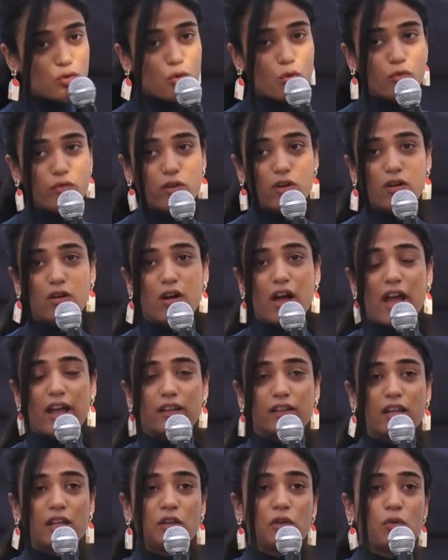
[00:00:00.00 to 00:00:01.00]
over
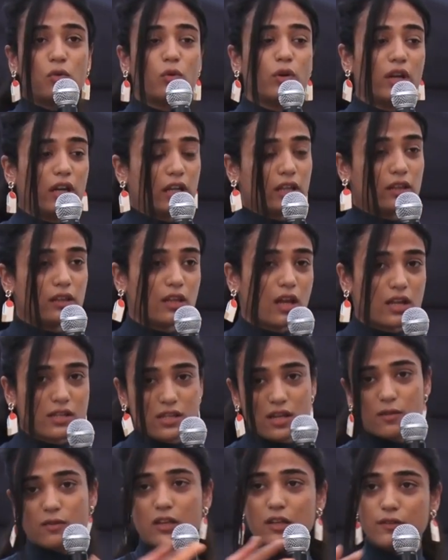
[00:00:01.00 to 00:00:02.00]
and then, itna
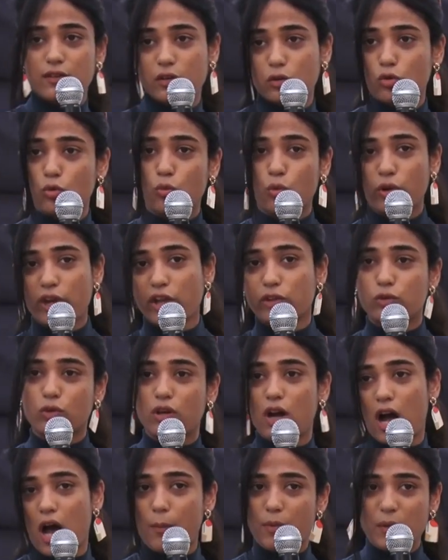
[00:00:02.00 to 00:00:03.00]
sa living room ho gaya to
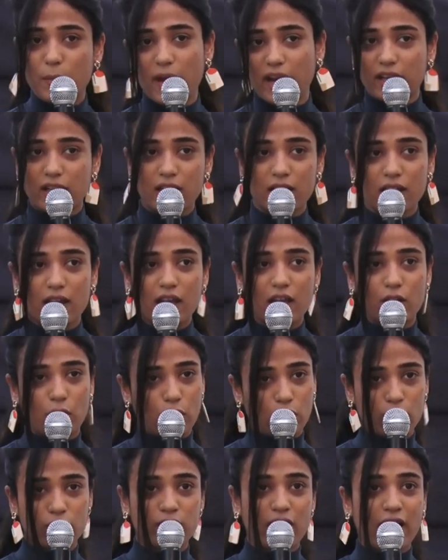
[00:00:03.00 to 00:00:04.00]
kahan pe baithenge and all
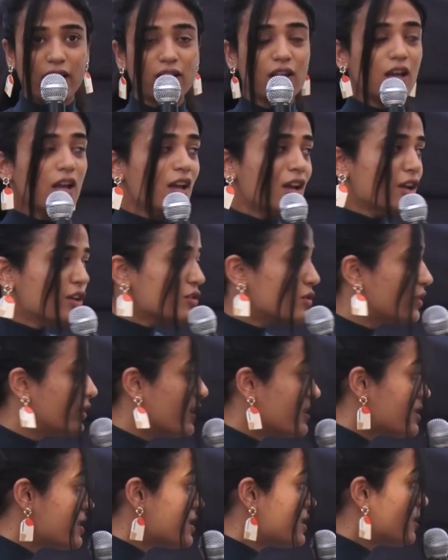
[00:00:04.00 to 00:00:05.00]
of that. So
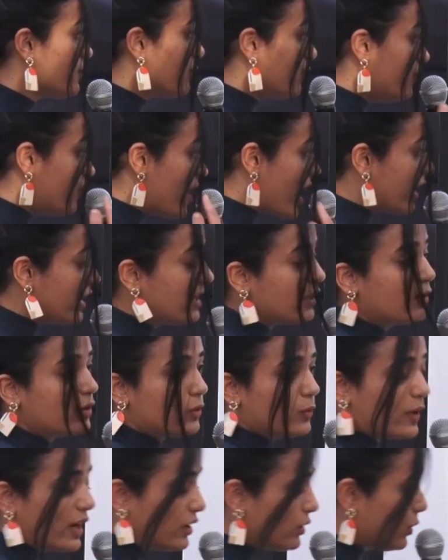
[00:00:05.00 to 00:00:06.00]
this is the very
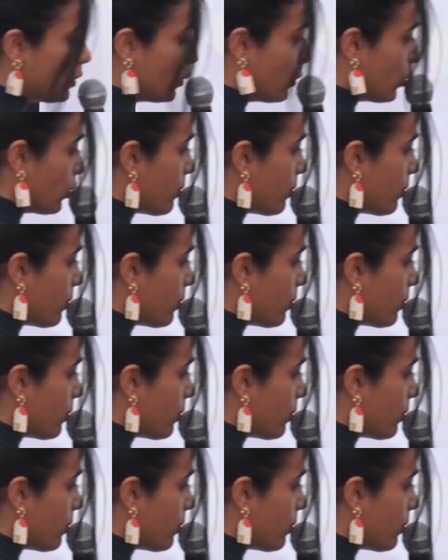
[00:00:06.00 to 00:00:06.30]
good way to go